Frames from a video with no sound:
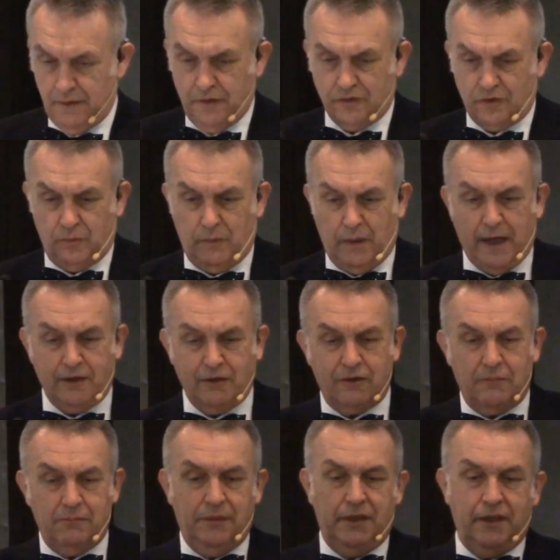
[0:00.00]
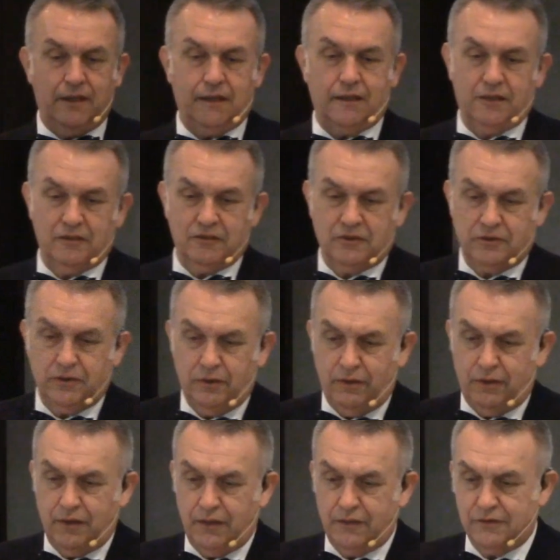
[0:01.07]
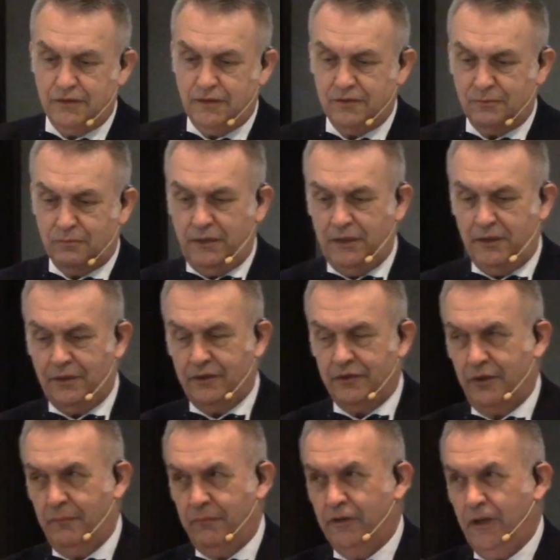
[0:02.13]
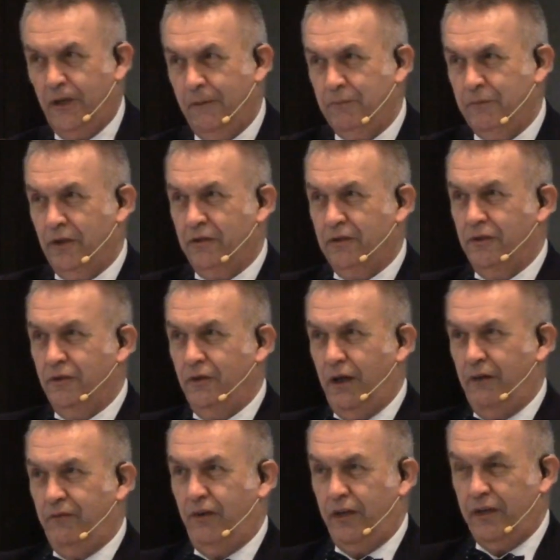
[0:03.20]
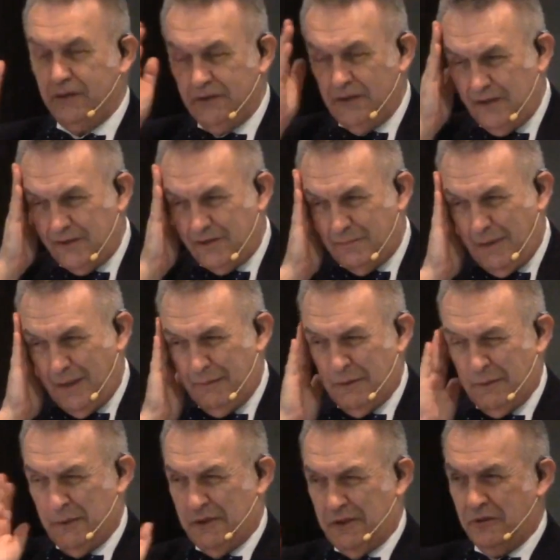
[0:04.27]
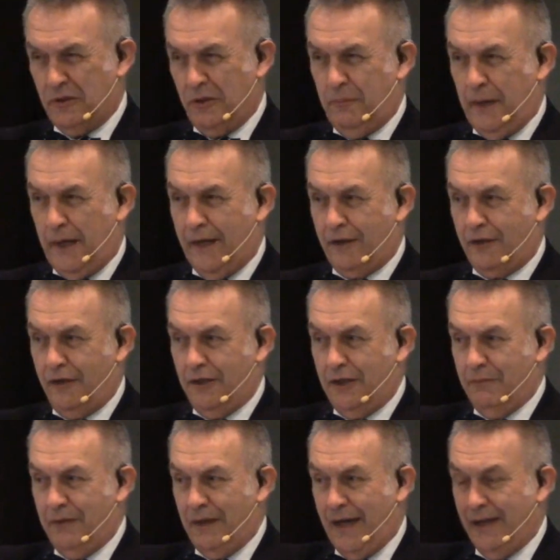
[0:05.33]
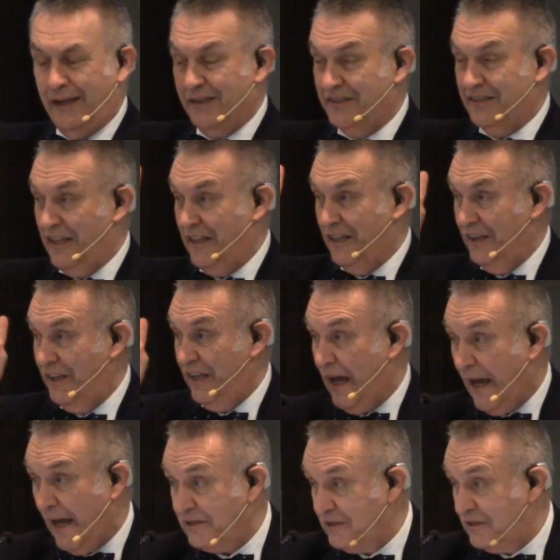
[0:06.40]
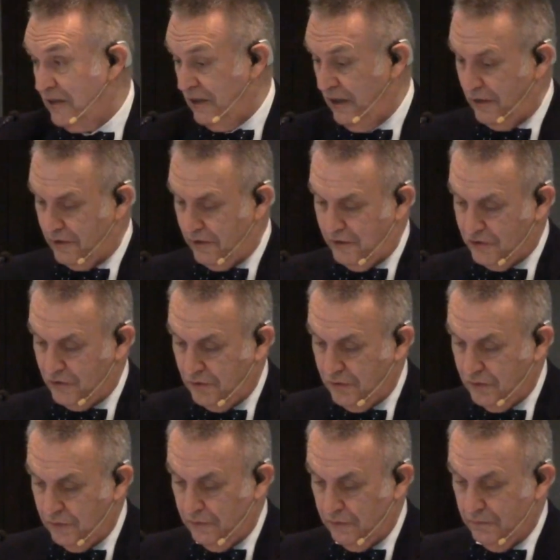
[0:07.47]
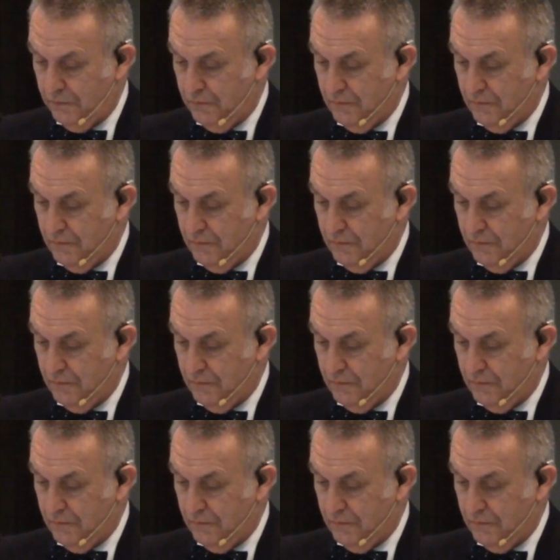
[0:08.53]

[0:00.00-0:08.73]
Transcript: So rather than being a concern, as these readers are tempted to not follow Jesus, maybe we should go back on him. That is the last thing they should do.